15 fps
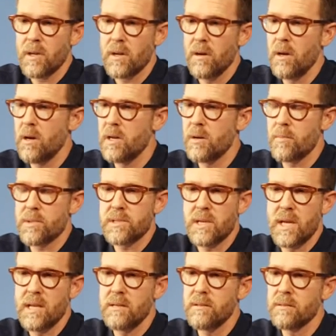
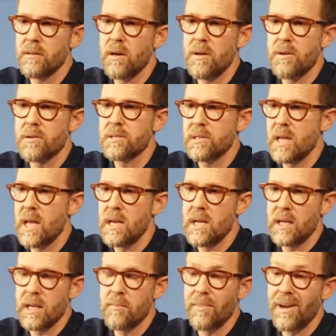100%
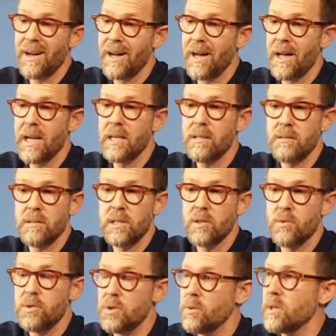understanding and behind
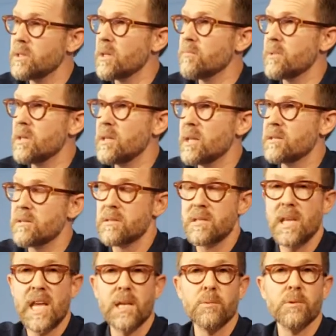doing something that's
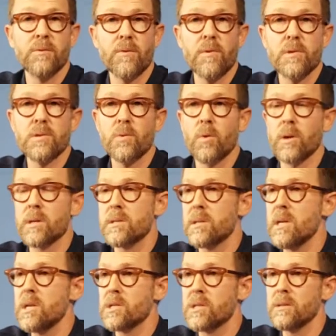sustainable for this
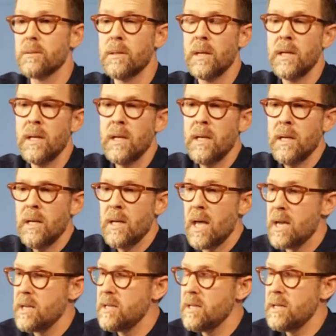organization.
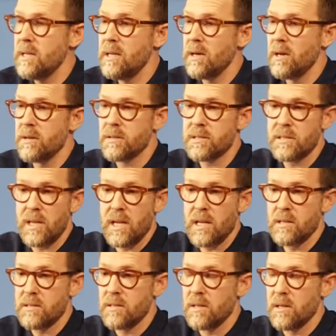And he
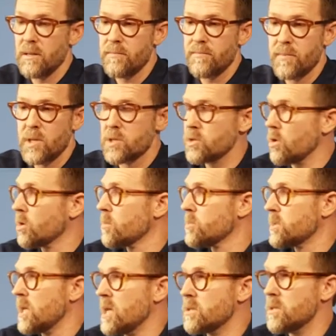understands the
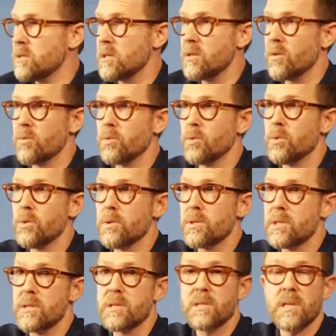circumstances and the rules
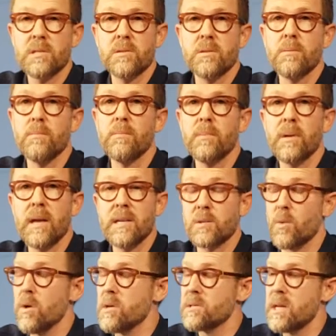and the system as
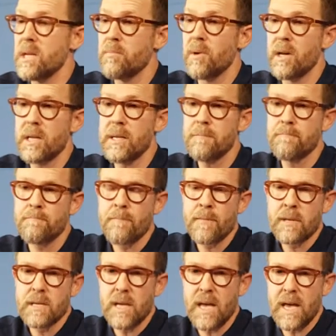well as anybody.
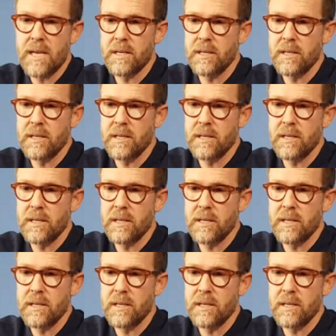And